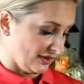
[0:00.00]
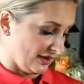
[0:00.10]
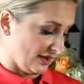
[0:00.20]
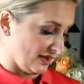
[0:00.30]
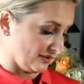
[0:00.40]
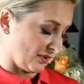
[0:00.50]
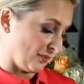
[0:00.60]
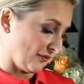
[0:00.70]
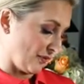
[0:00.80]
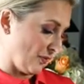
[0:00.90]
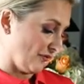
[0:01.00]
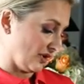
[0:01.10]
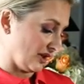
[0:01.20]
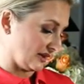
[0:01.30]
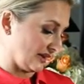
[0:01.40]
And remove from
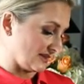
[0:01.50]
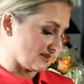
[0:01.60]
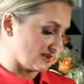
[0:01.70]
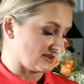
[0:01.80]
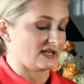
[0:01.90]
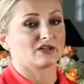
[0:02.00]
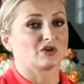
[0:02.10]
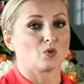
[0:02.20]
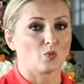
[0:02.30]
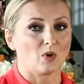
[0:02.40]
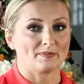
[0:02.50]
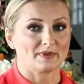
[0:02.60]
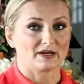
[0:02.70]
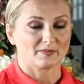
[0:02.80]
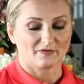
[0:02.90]
oven and let stand one
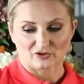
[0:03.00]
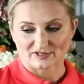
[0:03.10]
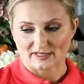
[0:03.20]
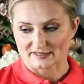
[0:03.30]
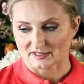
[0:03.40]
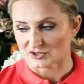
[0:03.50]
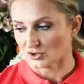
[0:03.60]
minute before slicing.